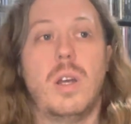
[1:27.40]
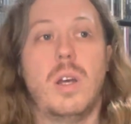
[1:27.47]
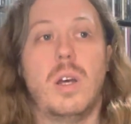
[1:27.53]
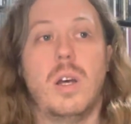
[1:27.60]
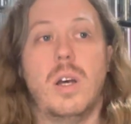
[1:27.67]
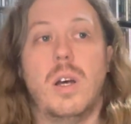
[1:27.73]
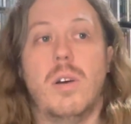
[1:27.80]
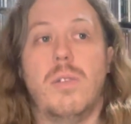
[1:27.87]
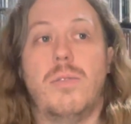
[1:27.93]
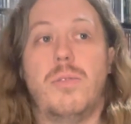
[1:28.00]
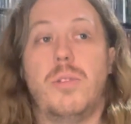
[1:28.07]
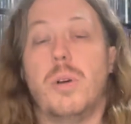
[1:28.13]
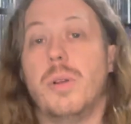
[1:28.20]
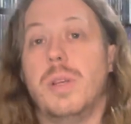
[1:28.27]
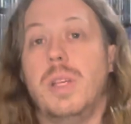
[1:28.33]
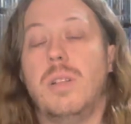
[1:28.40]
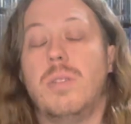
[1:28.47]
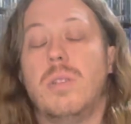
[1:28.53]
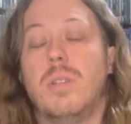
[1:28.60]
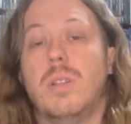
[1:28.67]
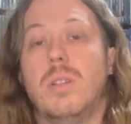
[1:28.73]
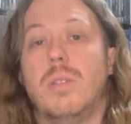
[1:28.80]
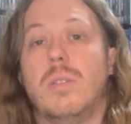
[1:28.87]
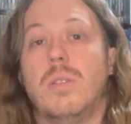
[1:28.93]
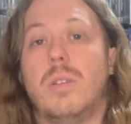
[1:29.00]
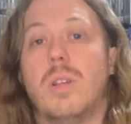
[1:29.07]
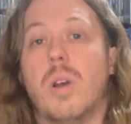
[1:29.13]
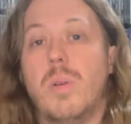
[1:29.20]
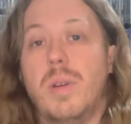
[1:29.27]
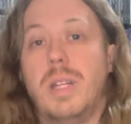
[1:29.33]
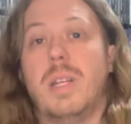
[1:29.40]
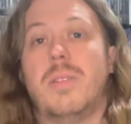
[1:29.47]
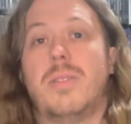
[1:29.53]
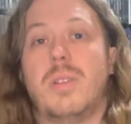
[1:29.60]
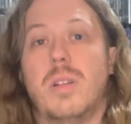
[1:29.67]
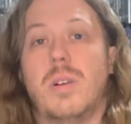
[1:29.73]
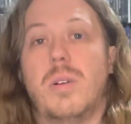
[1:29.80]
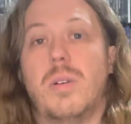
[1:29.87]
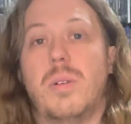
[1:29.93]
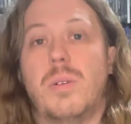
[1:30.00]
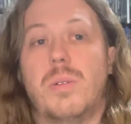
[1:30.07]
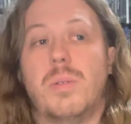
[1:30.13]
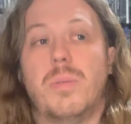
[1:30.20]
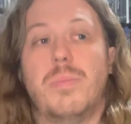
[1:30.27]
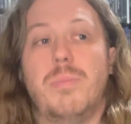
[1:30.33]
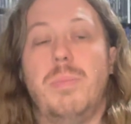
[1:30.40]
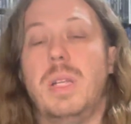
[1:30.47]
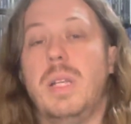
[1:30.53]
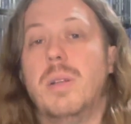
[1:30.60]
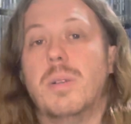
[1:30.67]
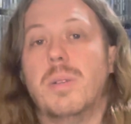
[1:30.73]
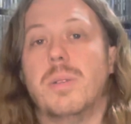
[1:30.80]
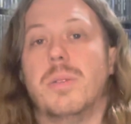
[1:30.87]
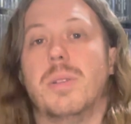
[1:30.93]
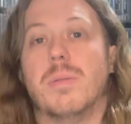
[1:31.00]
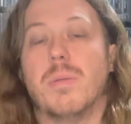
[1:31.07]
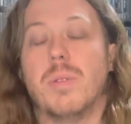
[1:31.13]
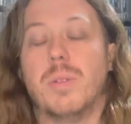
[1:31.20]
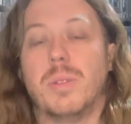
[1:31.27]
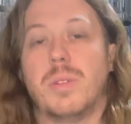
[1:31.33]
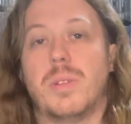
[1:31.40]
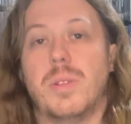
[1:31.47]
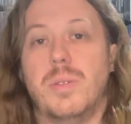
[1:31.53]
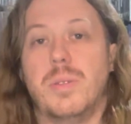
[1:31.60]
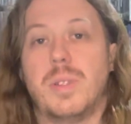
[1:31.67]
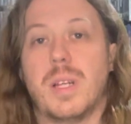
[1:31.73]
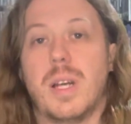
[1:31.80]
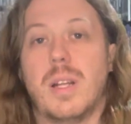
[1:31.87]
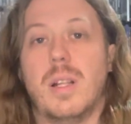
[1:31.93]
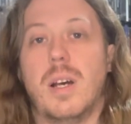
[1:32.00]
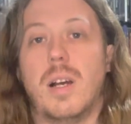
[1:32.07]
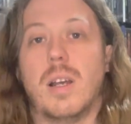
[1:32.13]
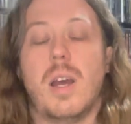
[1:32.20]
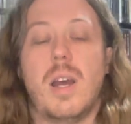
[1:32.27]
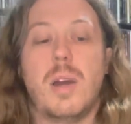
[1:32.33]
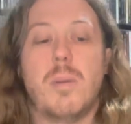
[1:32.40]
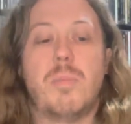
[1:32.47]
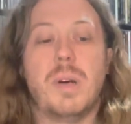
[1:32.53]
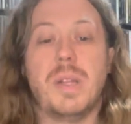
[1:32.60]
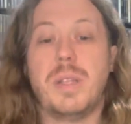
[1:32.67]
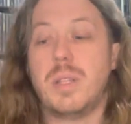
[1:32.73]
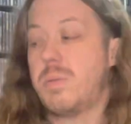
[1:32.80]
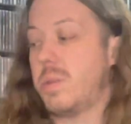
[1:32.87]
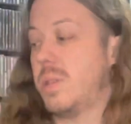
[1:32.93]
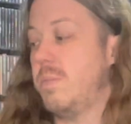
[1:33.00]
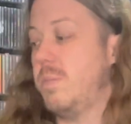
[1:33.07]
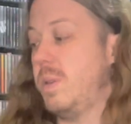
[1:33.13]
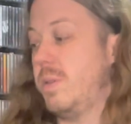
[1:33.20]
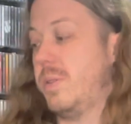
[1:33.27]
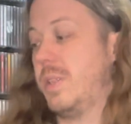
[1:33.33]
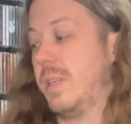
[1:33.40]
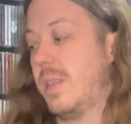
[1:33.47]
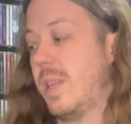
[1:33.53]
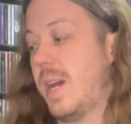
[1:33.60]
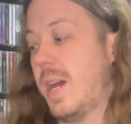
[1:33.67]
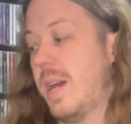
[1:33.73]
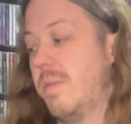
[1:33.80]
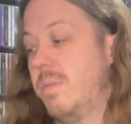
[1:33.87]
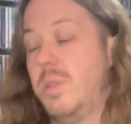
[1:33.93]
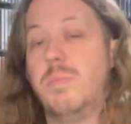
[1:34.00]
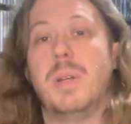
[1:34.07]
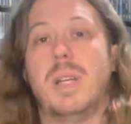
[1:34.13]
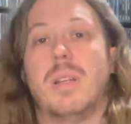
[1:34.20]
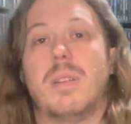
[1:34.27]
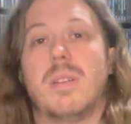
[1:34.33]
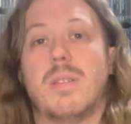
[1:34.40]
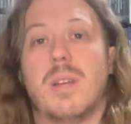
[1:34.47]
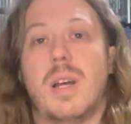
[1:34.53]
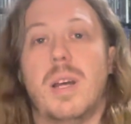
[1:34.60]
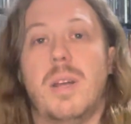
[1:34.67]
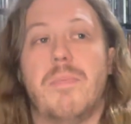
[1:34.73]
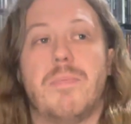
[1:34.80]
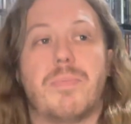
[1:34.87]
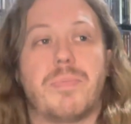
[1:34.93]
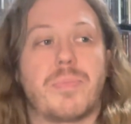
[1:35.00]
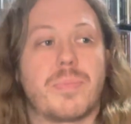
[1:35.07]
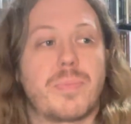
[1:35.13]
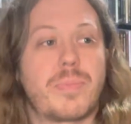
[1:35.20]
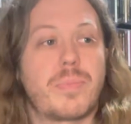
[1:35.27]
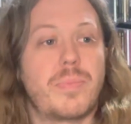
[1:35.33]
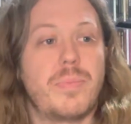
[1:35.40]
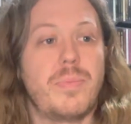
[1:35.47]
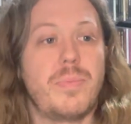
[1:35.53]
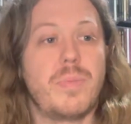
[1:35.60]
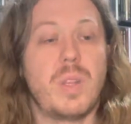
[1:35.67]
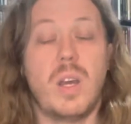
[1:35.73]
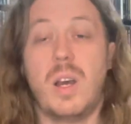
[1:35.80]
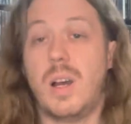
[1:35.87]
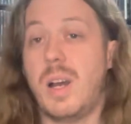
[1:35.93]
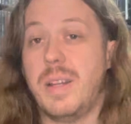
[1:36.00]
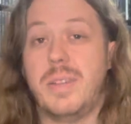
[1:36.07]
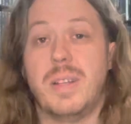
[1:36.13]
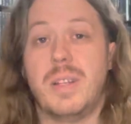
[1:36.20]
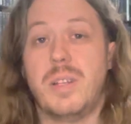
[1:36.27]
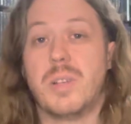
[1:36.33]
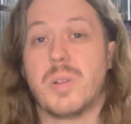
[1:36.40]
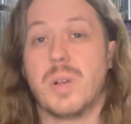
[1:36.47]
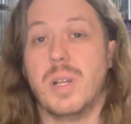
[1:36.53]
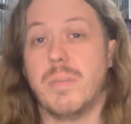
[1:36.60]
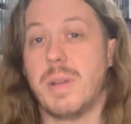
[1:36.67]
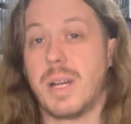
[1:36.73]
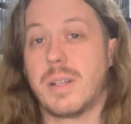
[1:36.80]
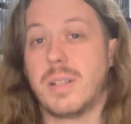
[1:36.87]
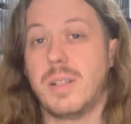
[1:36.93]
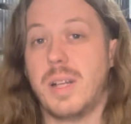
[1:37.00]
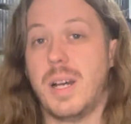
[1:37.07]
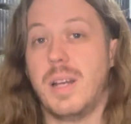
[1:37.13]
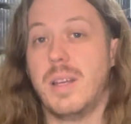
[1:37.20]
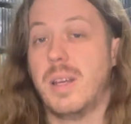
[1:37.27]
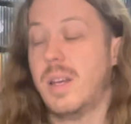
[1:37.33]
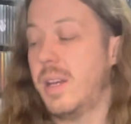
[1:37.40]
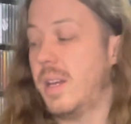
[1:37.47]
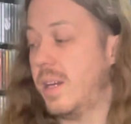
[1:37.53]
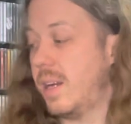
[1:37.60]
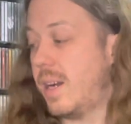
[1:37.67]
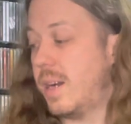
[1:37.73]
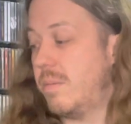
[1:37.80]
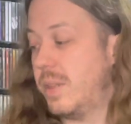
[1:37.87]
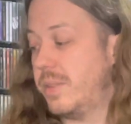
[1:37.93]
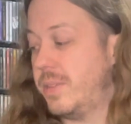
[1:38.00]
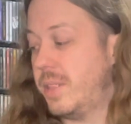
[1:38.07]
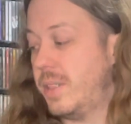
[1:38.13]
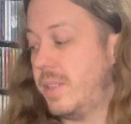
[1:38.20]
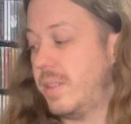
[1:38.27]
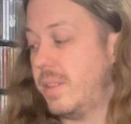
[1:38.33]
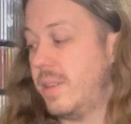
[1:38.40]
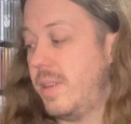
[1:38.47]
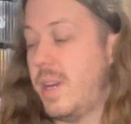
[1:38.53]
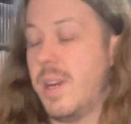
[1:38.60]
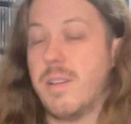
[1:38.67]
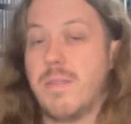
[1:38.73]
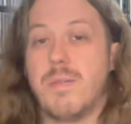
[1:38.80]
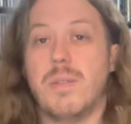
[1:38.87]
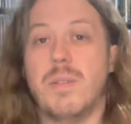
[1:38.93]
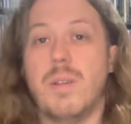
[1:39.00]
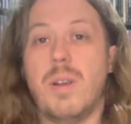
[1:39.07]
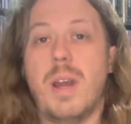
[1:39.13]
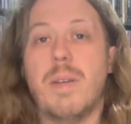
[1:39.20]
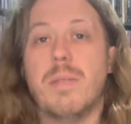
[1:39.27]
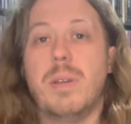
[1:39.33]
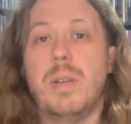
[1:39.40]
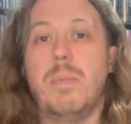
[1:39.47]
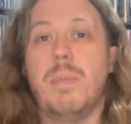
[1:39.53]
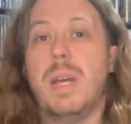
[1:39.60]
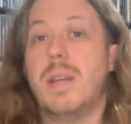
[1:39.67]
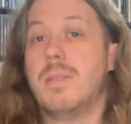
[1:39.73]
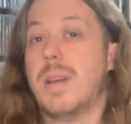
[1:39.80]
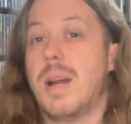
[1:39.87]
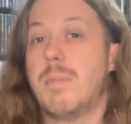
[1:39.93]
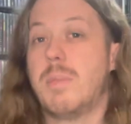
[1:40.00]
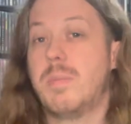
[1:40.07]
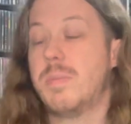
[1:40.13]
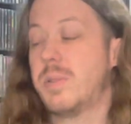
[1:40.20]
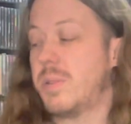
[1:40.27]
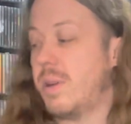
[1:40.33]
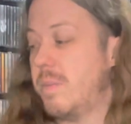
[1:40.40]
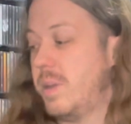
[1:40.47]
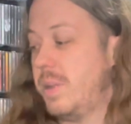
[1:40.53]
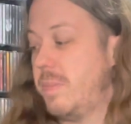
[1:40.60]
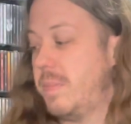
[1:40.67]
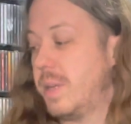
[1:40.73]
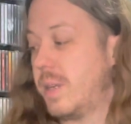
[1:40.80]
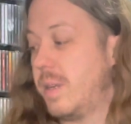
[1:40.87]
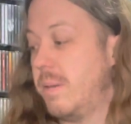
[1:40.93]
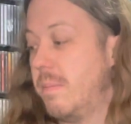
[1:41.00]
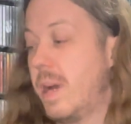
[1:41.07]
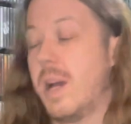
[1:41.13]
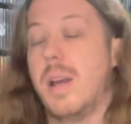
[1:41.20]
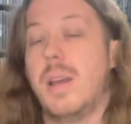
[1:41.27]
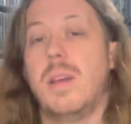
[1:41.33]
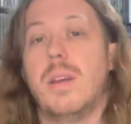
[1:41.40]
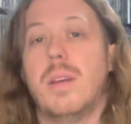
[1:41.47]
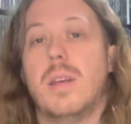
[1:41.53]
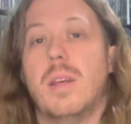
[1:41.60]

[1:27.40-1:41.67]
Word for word: uh, fully going into the whole Beatles and Rolling Stones catalog, but this was the music that was big at the time. Uh, I did enjoy it, I'm not gonna lie. I wasn't there for every band's album, so I'm only picking my